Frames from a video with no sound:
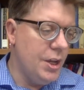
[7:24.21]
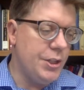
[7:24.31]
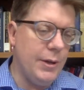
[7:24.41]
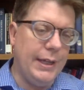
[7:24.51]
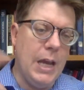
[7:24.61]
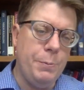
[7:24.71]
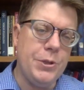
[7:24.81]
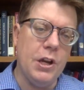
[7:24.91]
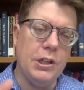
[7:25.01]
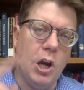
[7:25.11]
So he keeps
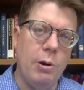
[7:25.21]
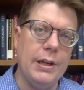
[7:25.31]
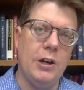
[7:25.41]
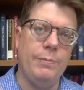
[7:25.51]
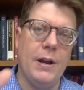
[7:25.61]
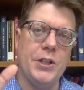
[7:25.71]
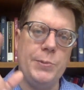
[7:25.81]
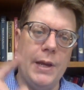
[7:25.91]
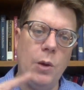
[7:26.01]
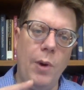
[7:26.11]
on going here about
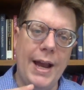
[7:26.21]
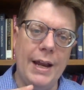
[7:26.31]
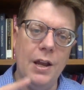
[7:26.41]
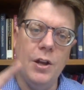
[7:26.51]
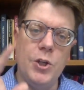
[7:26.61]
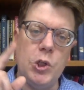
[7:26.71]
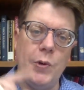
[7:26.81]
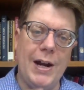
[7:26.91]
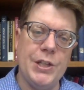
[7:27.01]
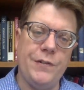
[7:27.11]
explaining why
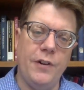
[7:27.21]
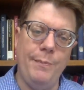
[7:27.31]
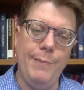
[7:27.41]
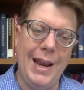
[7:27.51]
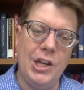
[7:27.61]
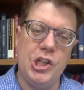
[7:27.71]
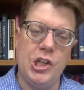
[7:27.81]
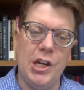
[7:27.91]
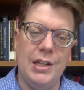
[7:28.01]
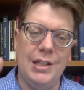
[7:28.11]

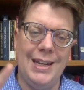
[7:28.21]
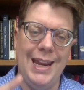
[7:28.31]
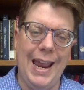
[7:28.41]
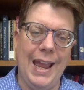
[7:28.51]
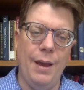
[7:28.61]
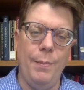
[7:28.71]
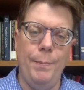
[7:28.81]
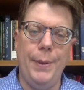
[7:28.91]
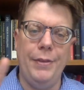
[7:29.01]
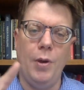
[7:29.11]
transformation can't
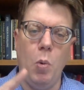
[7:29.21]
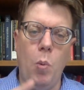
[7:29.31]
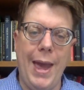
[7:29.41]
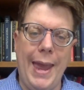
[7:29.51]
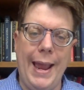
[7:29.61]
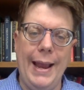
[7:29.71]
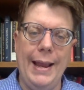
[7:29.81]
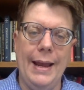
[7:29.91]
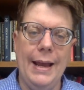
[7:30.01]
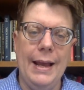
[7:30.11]
be the way